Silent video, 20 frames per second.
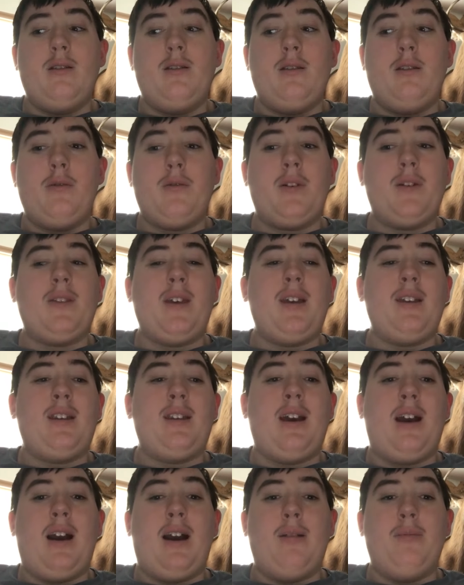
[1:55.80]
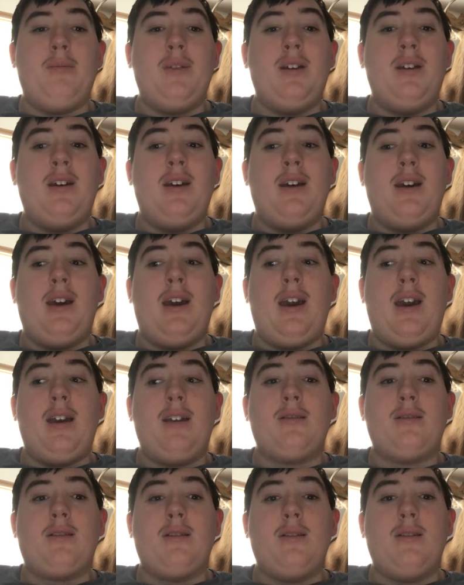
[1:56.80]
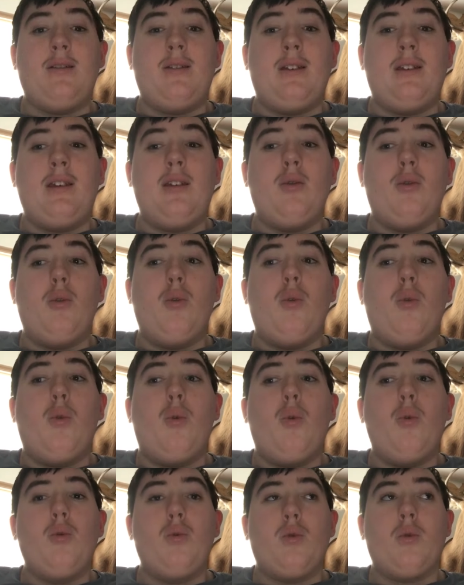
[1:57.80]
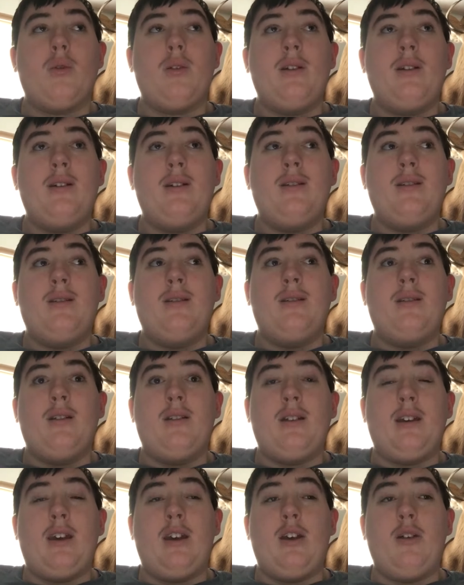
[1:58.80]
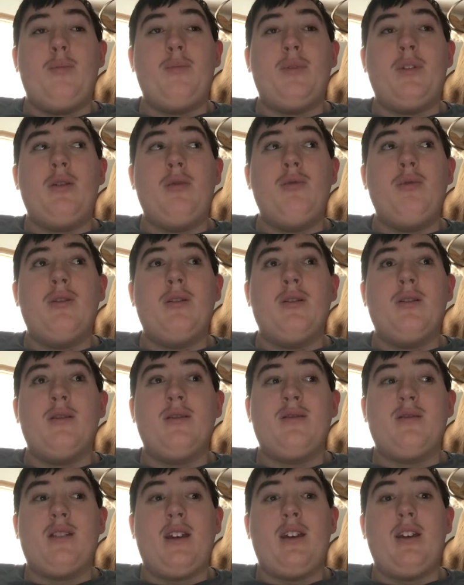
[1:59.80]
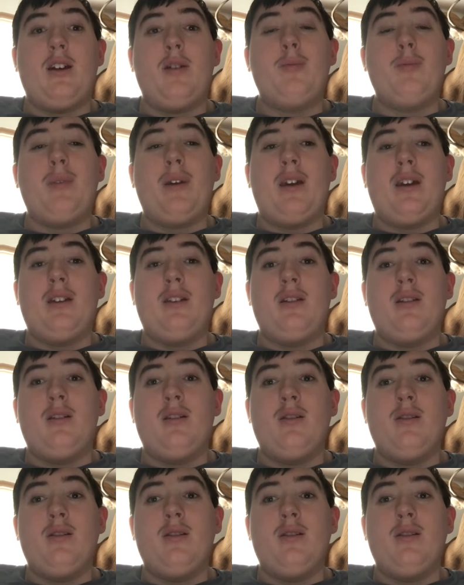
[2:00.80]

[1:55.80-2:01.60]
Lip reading: during that time, ask the Lord to help you stay up and